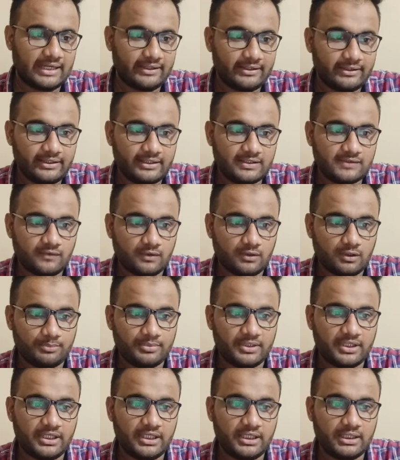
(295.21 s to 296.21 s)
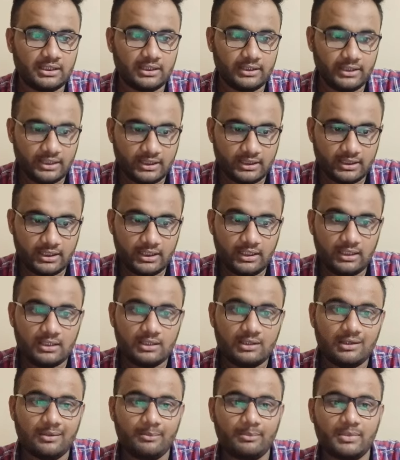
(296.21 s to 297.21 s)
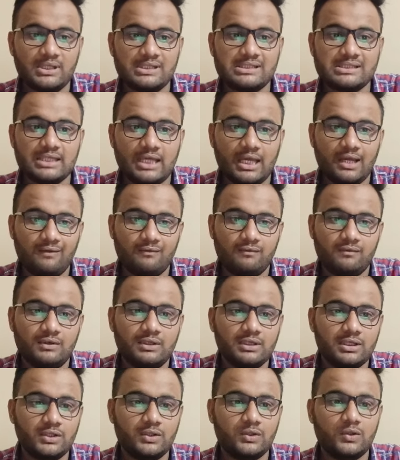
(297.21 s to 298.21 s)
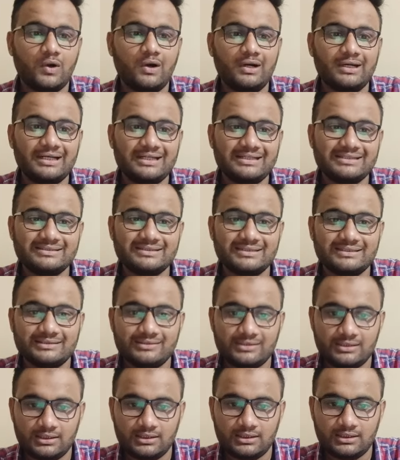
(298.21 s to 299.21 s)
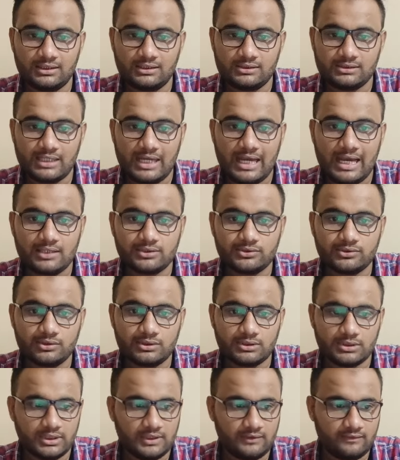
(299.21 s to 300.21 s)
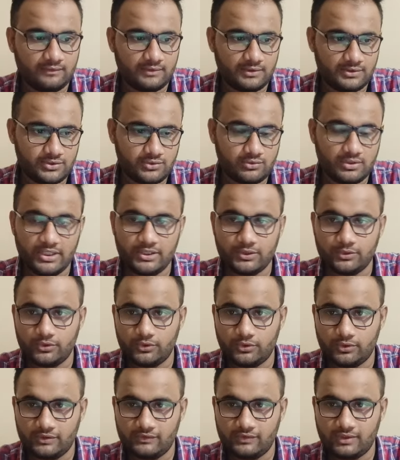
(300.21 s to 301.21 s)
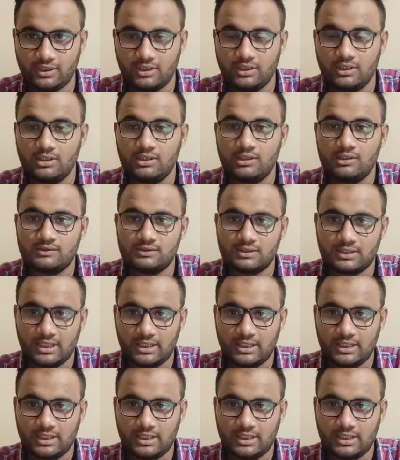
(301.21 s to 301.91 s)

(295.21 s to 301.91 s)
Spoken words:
candidates for obtaining a degree must have worked not less than 3 years as on 31st July 2023. So